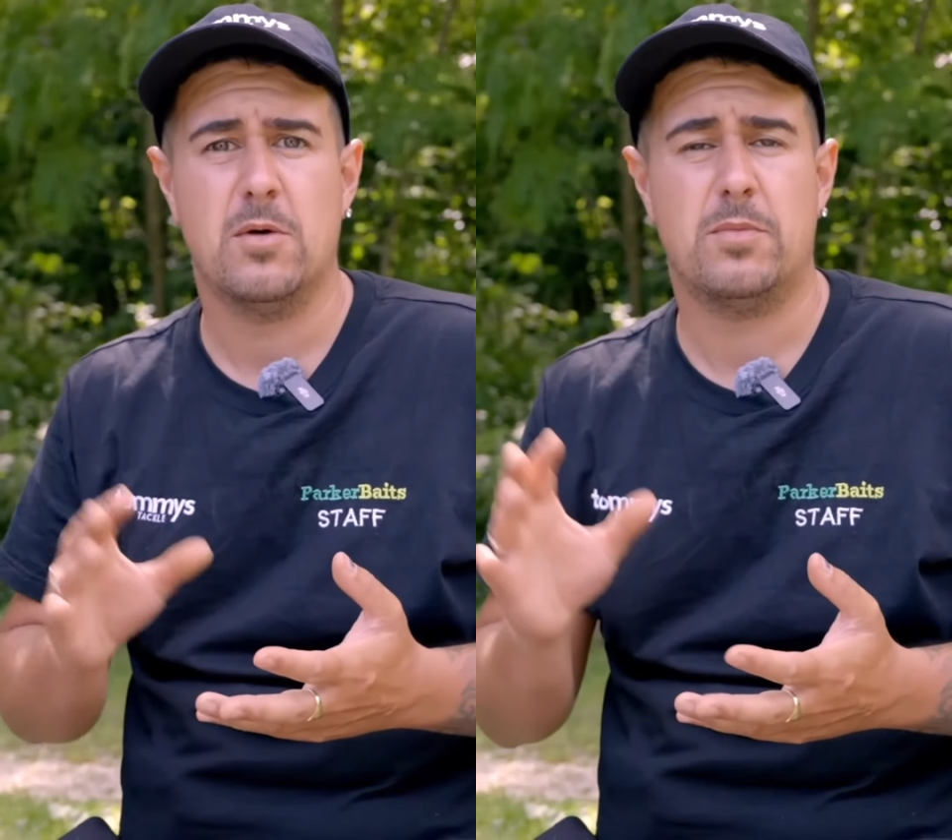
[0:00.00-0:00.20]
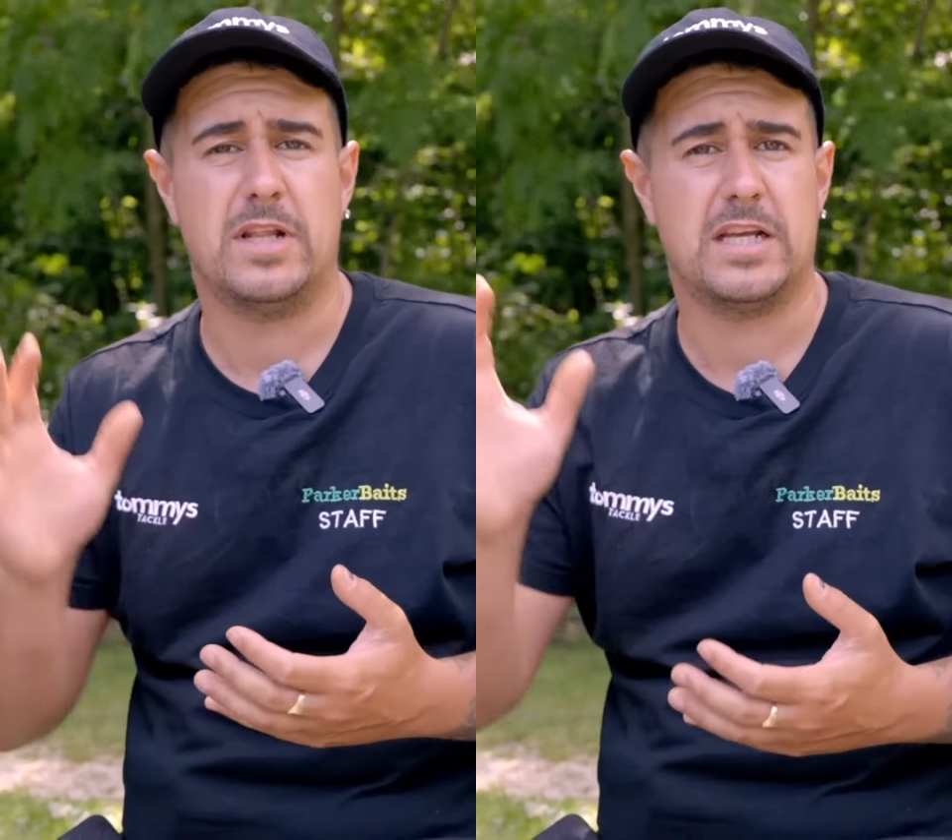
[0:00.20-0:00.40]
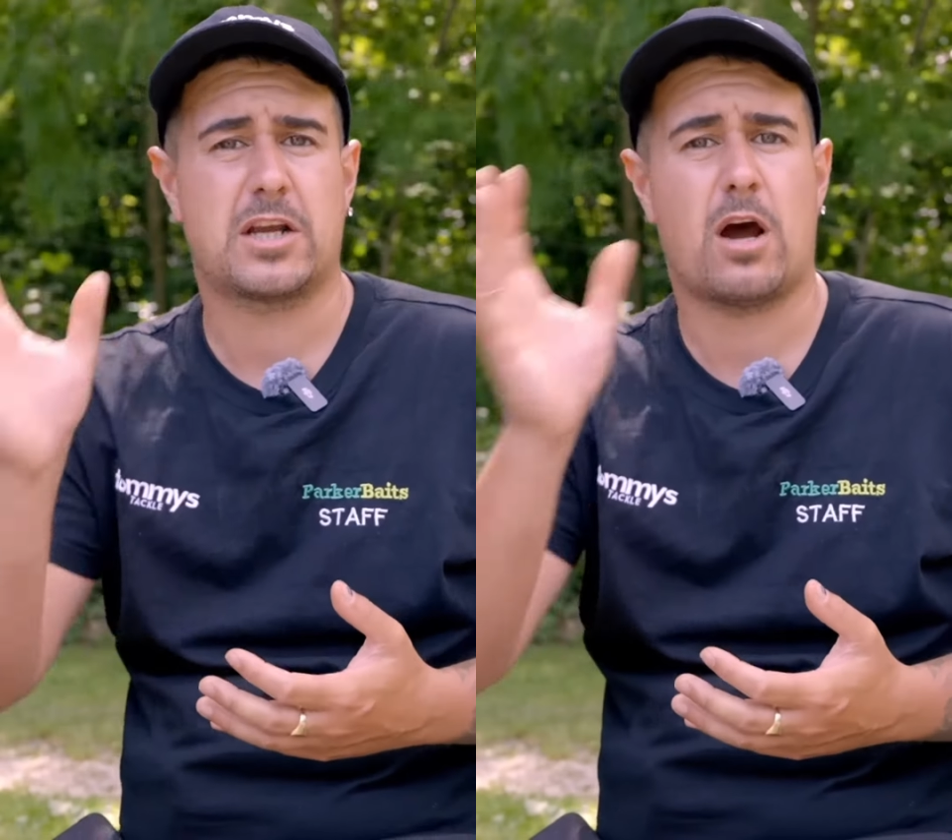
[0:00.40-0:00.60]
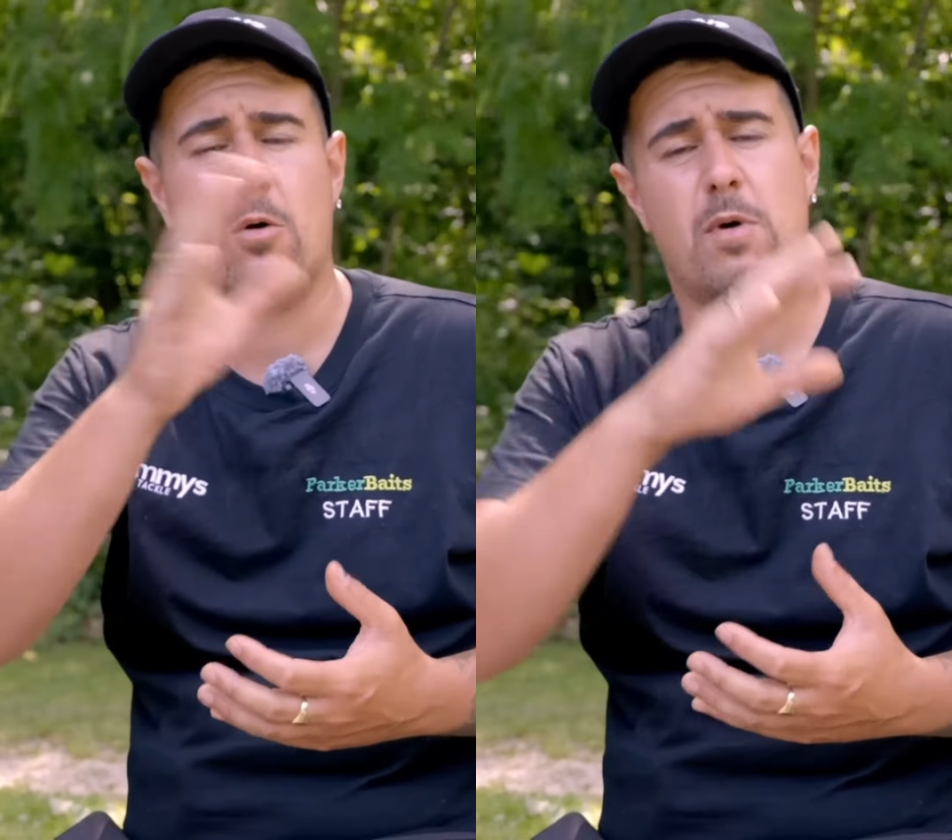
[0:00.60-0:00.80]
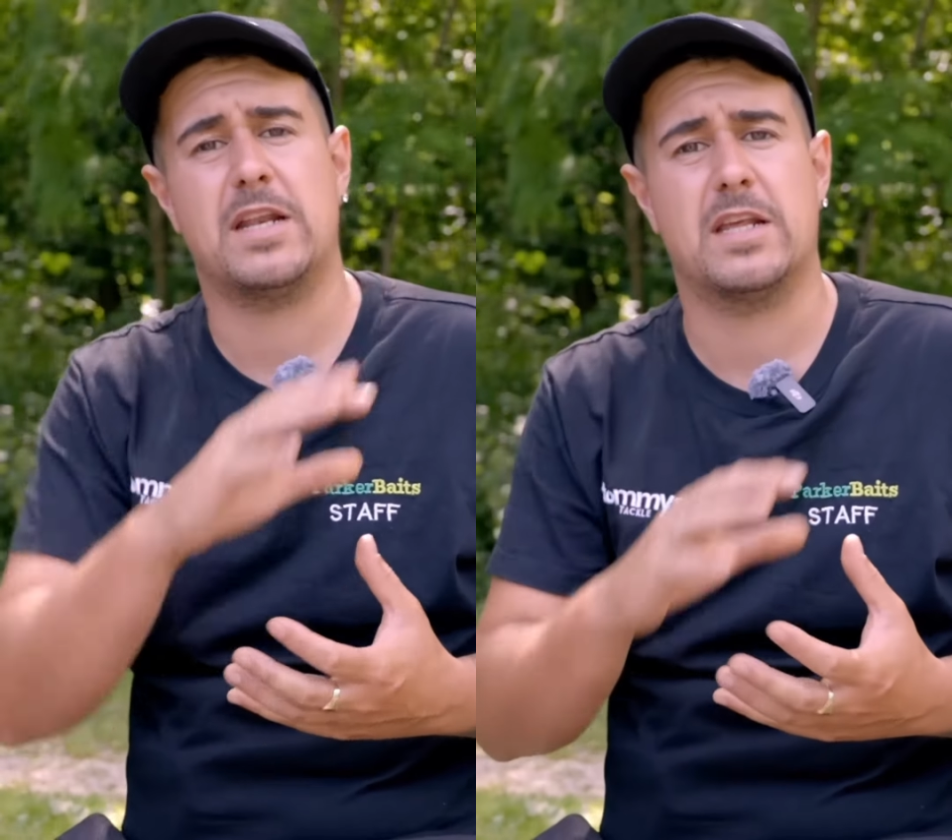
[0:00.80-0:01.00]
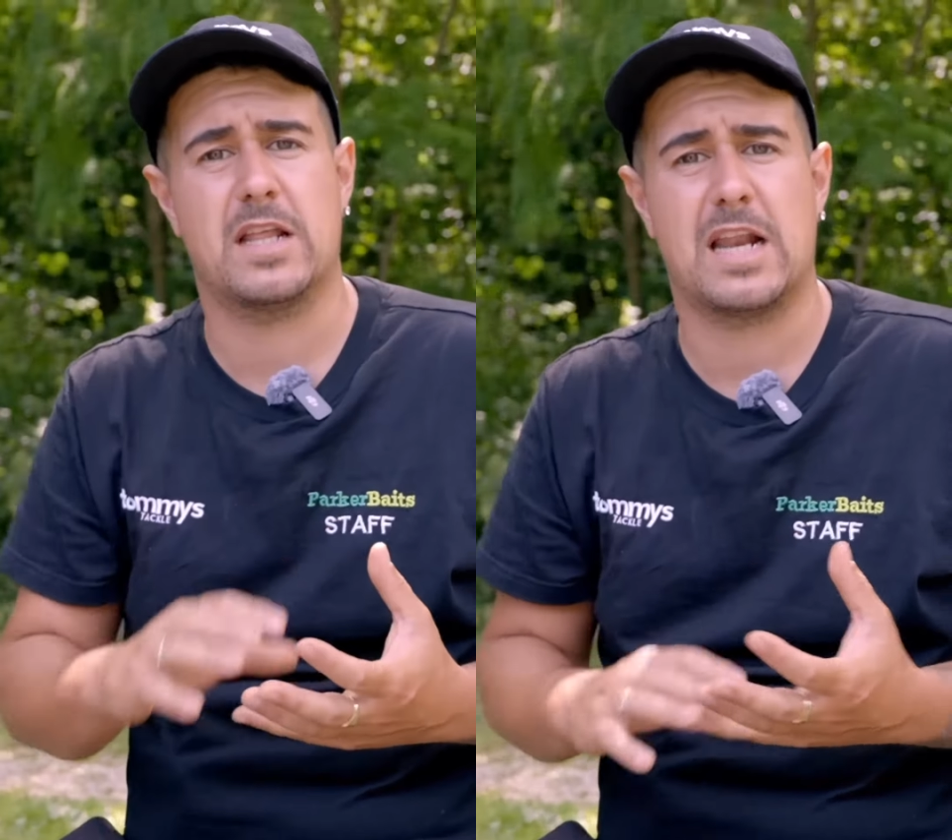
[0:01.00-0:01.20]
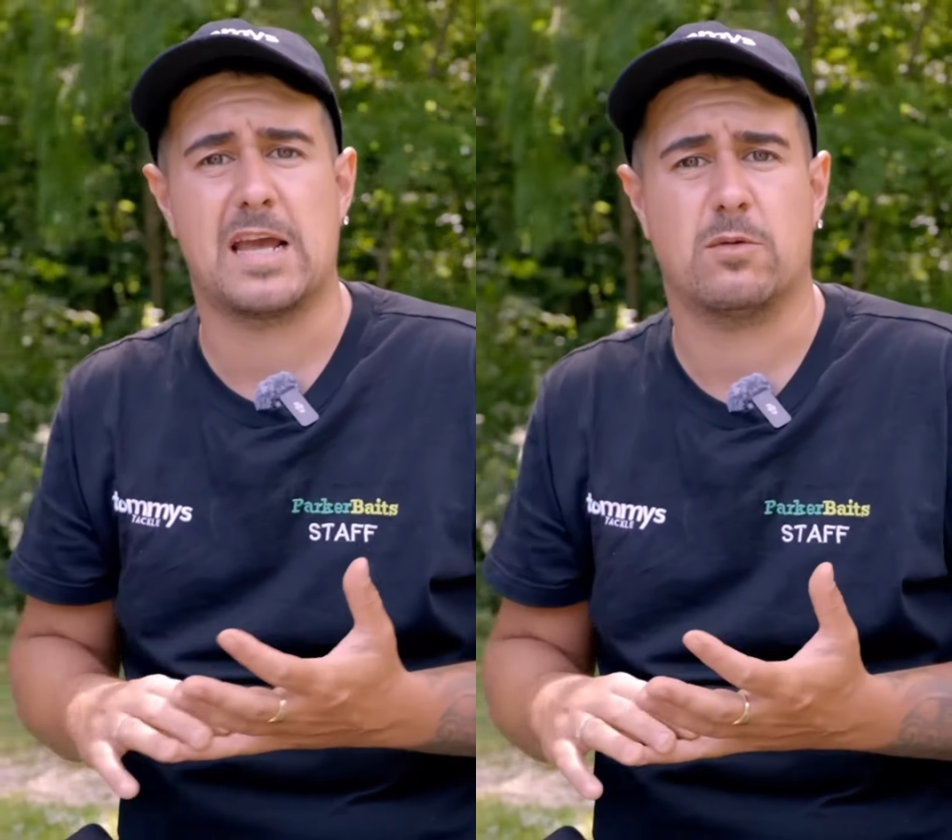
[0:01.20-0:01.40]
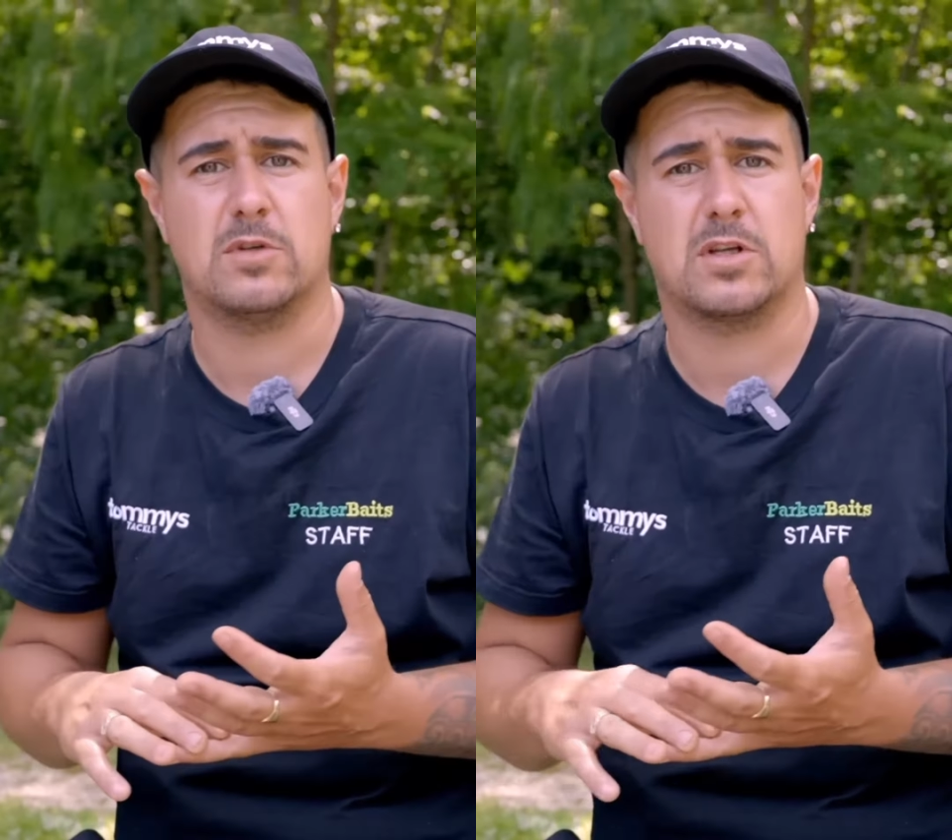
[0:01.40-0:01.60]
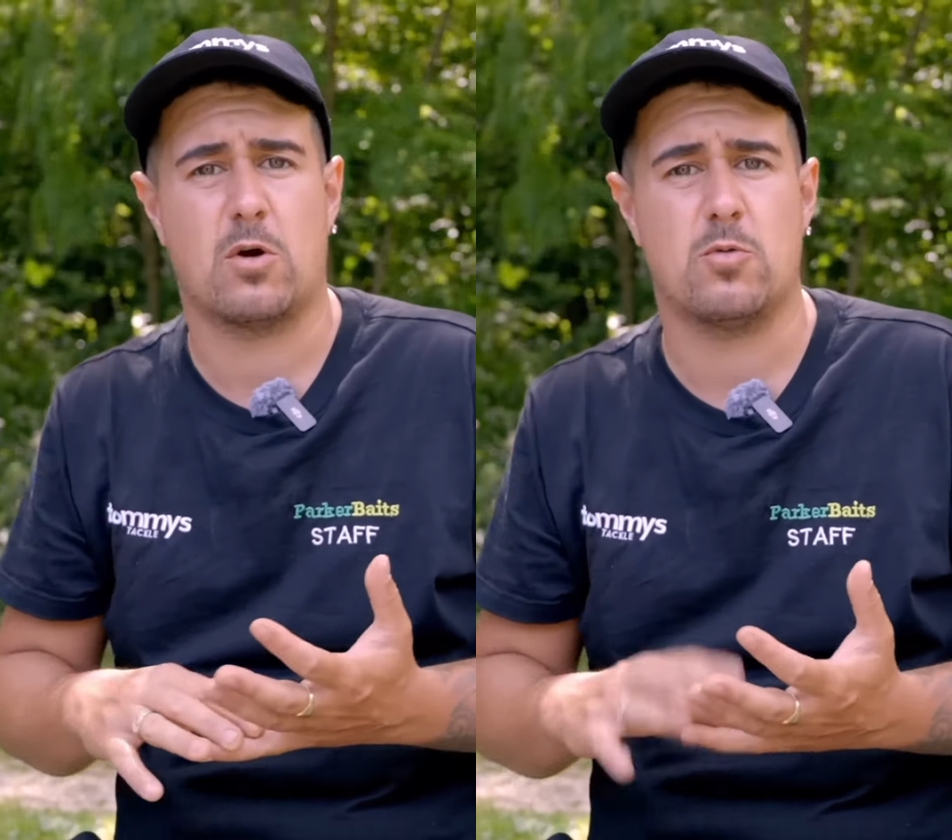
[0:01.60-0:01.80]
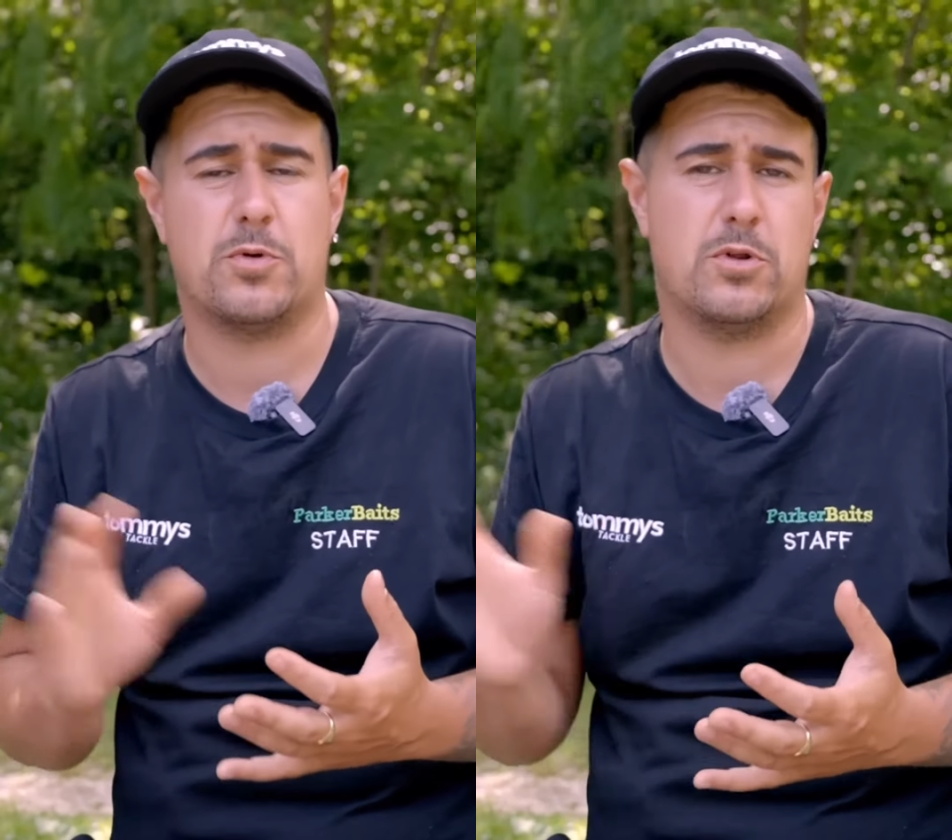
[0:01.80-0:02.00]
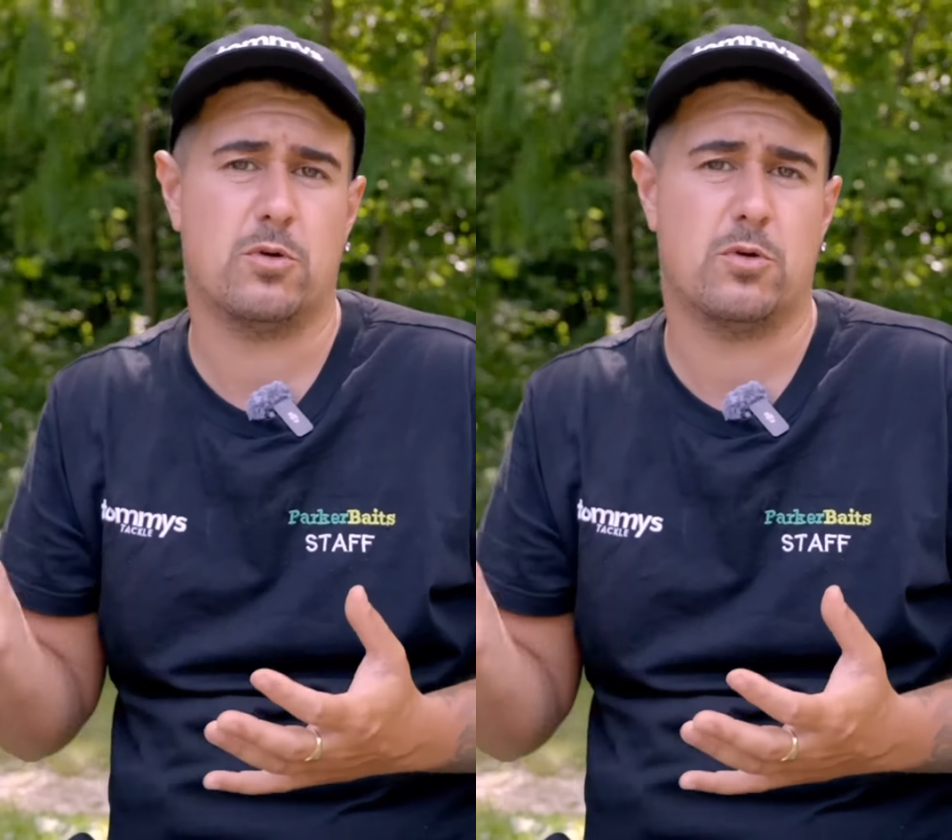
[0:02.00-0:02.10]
but this whole end of the lake was open.